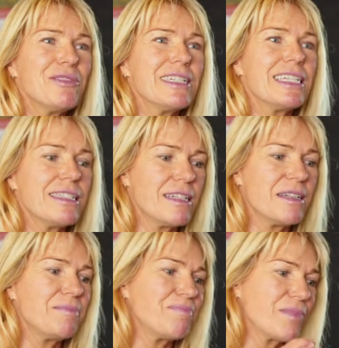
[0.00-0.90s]
really is
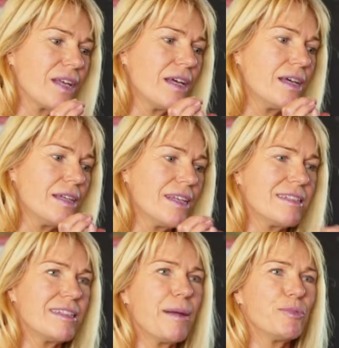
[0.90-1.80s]
a
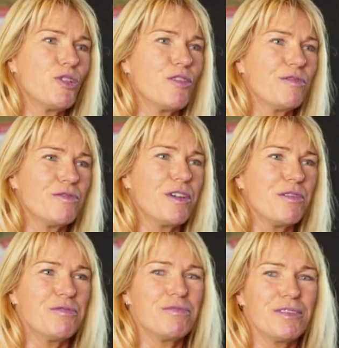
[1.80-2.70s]
snapshot
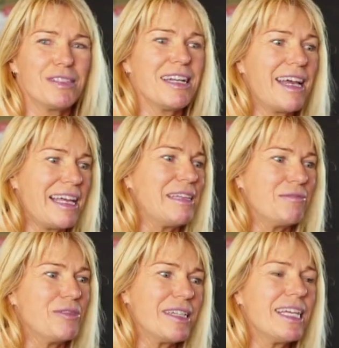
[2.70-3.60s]
of
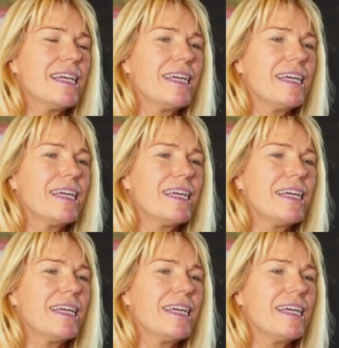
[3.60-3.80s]
today, really.